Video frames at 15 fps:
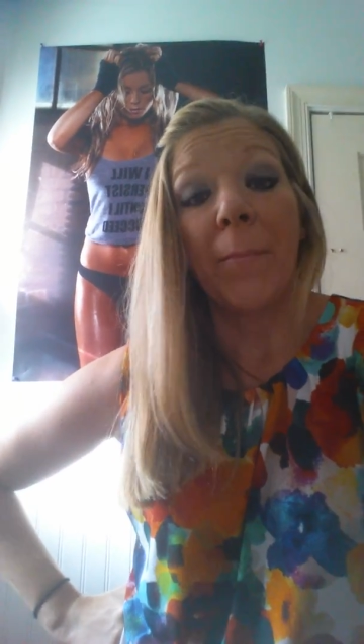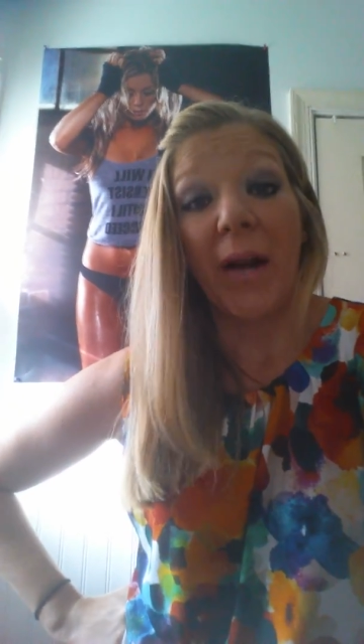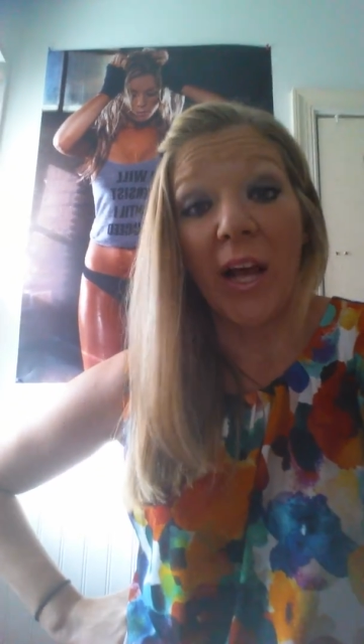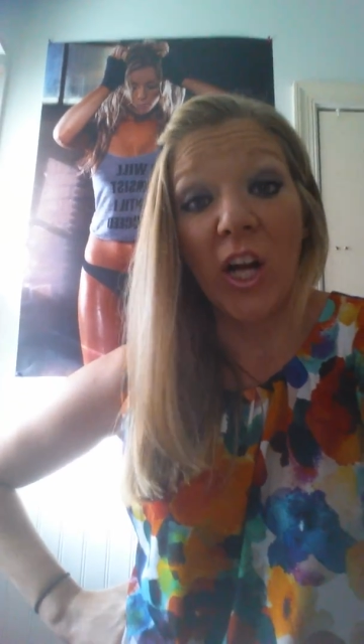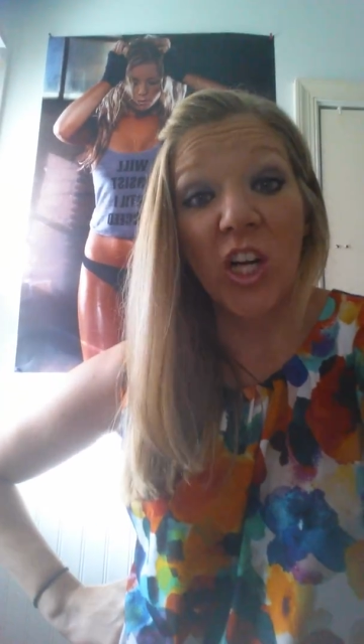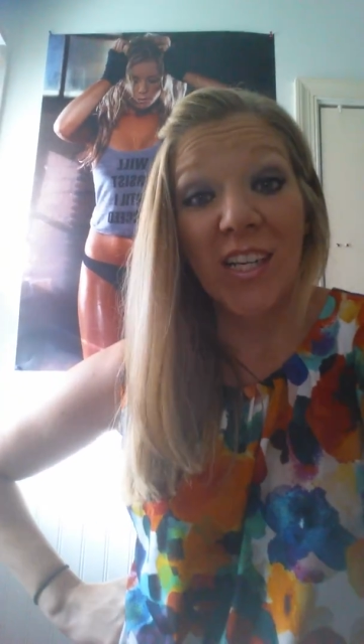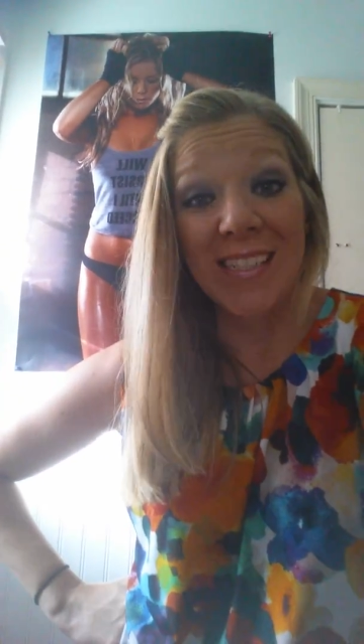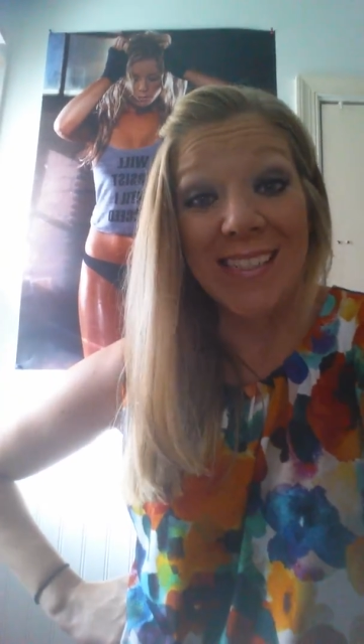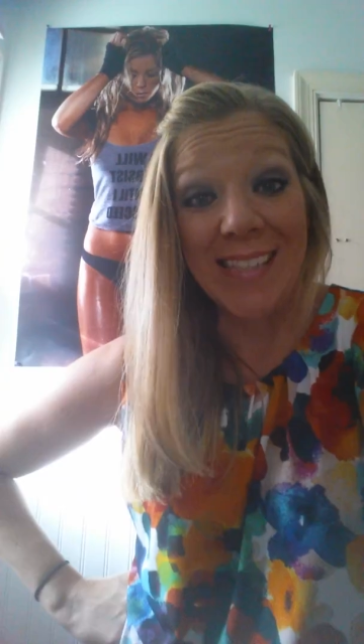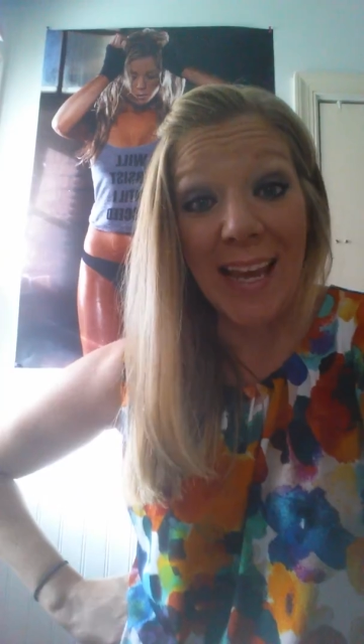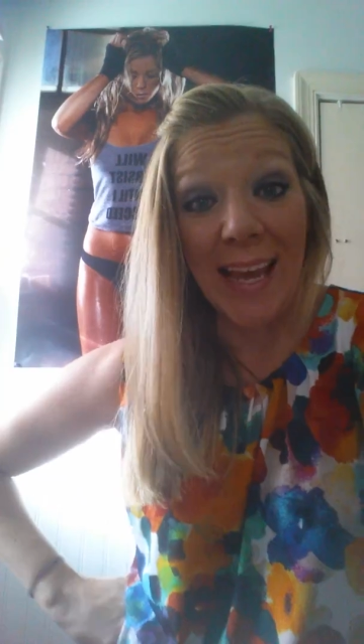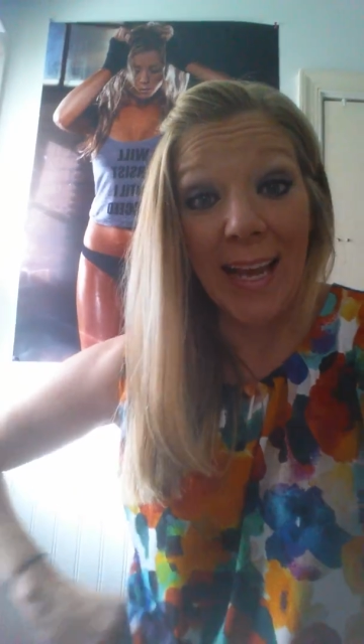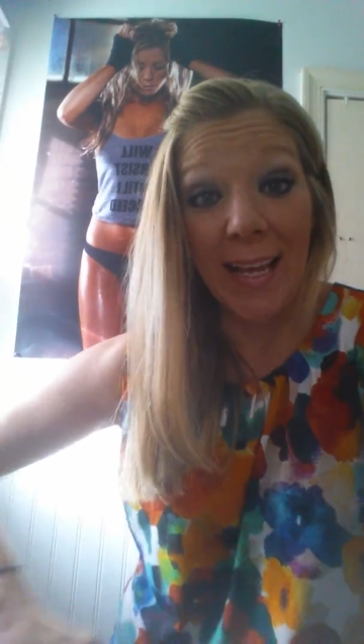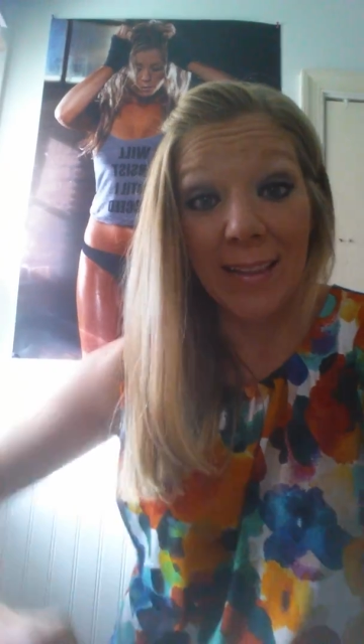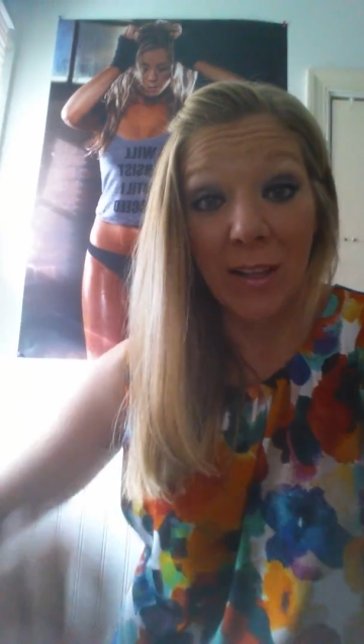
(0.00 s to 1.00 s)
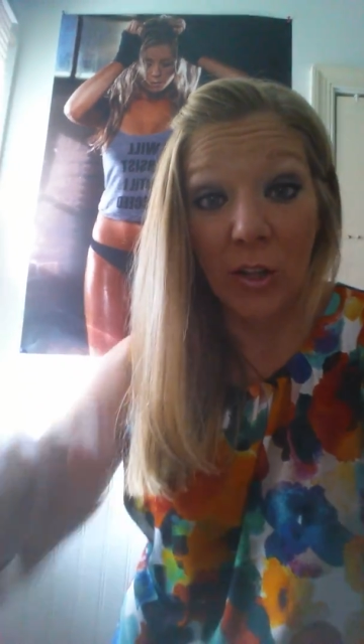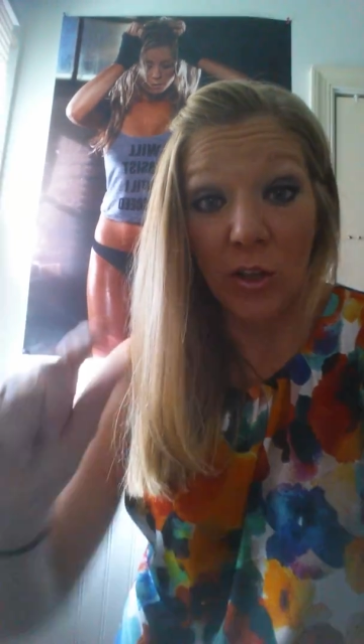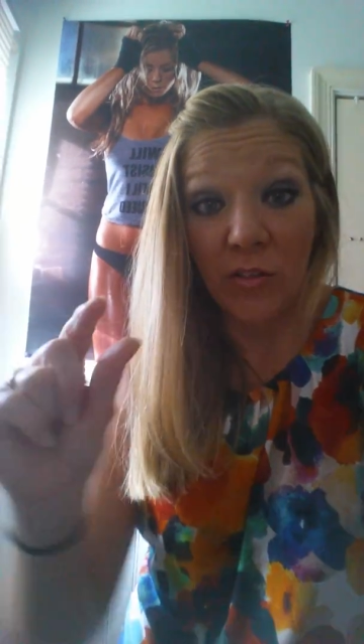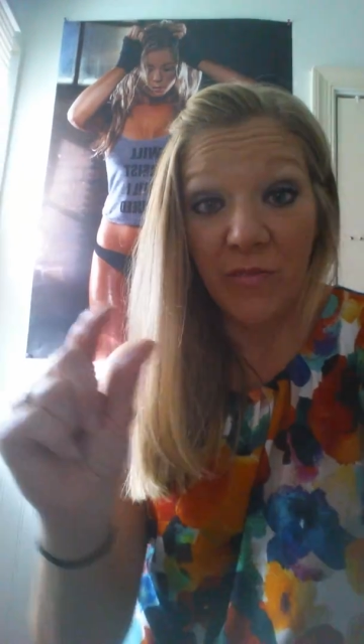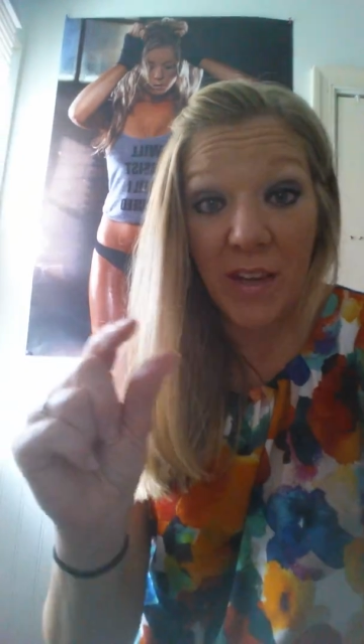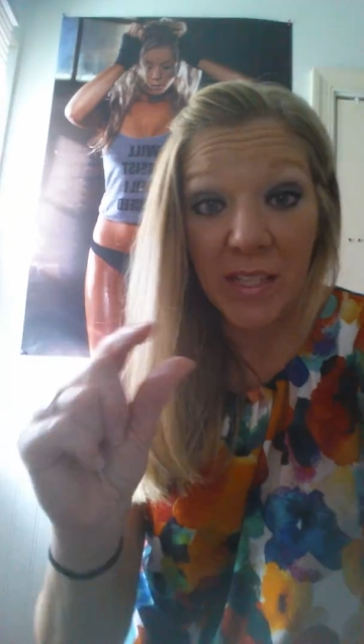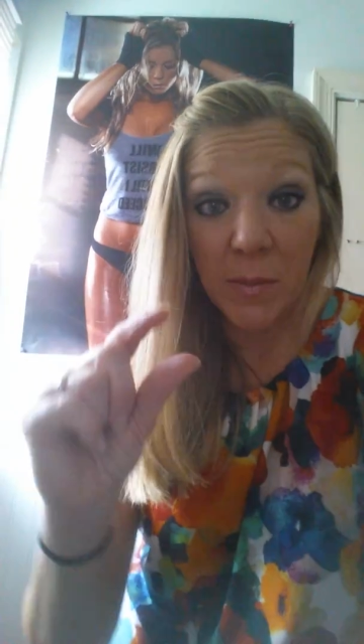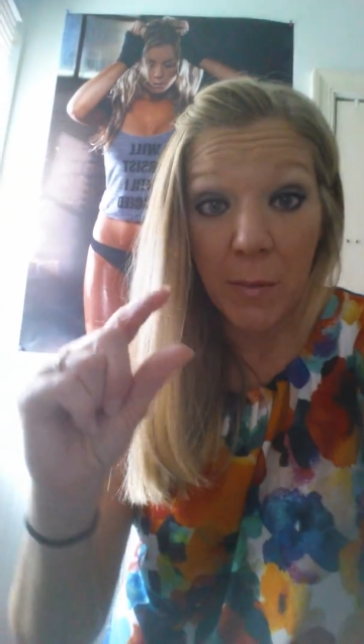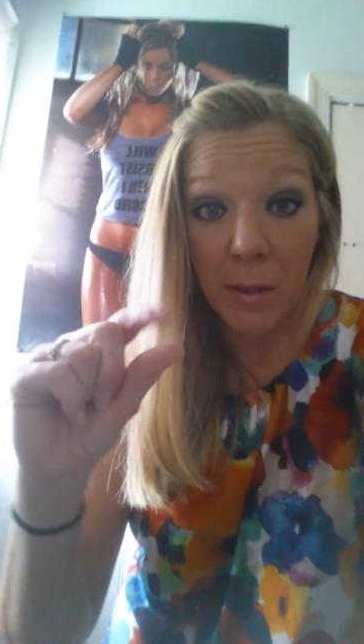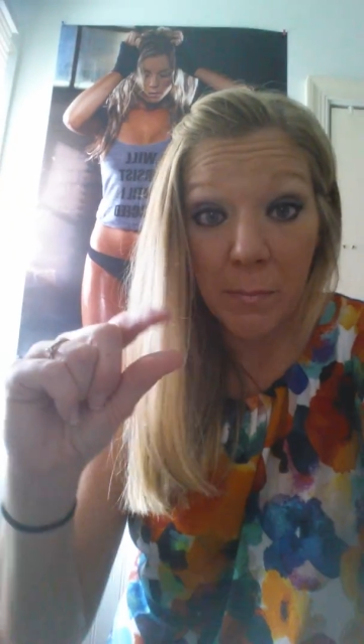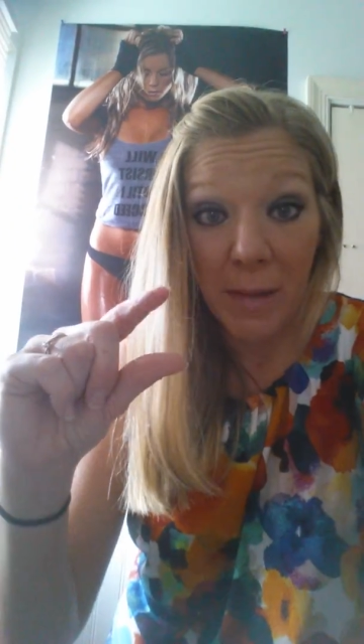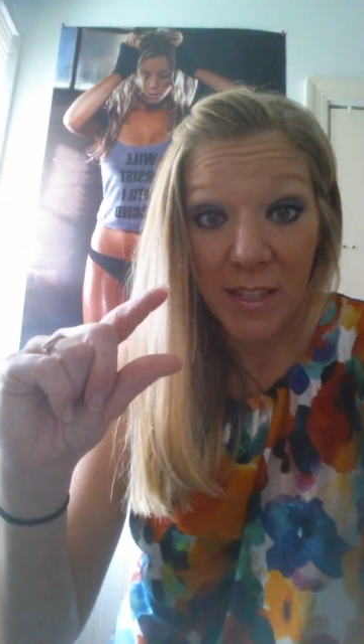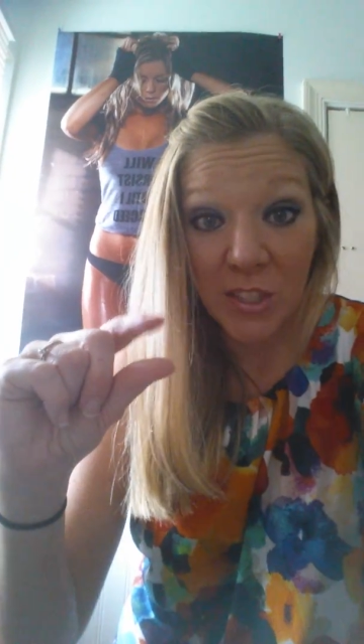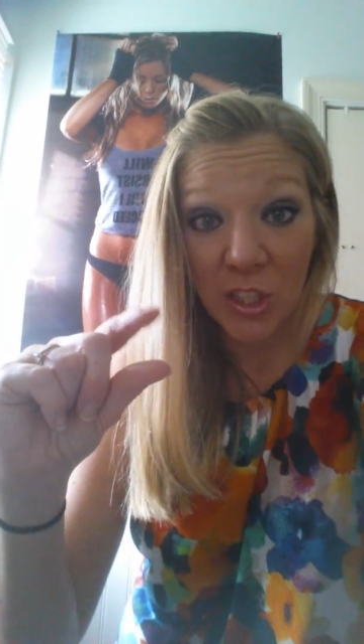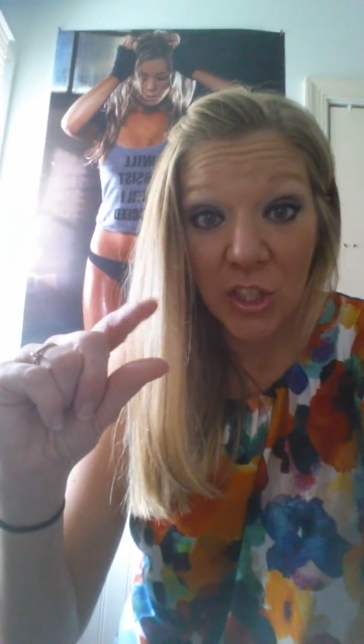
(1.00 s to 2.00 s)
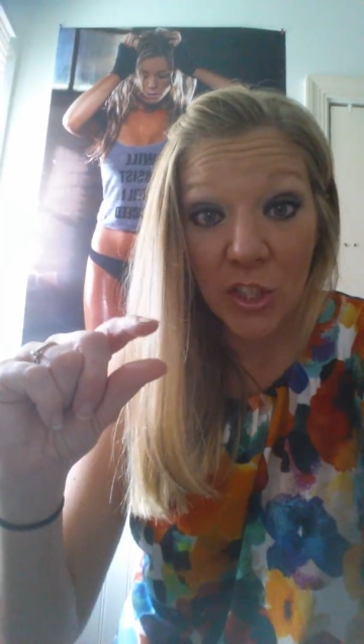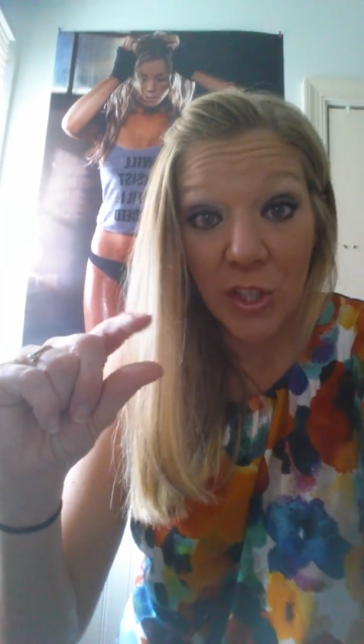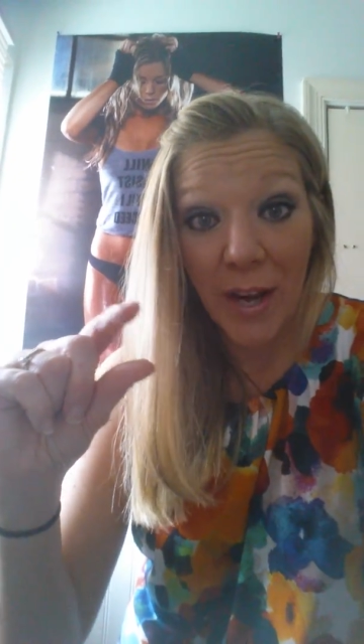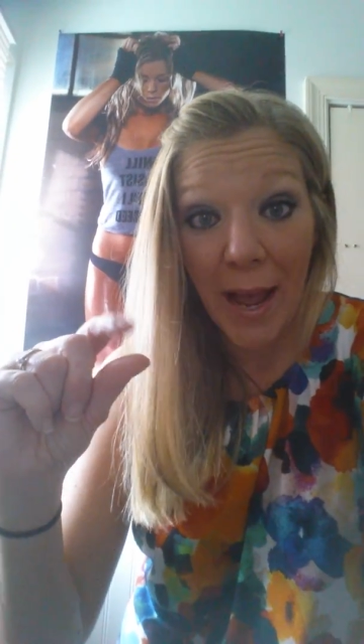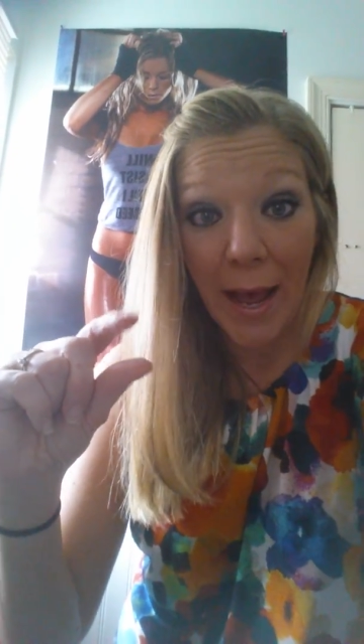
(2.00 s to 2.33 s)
But I heard a ding, the little Facebook Messenger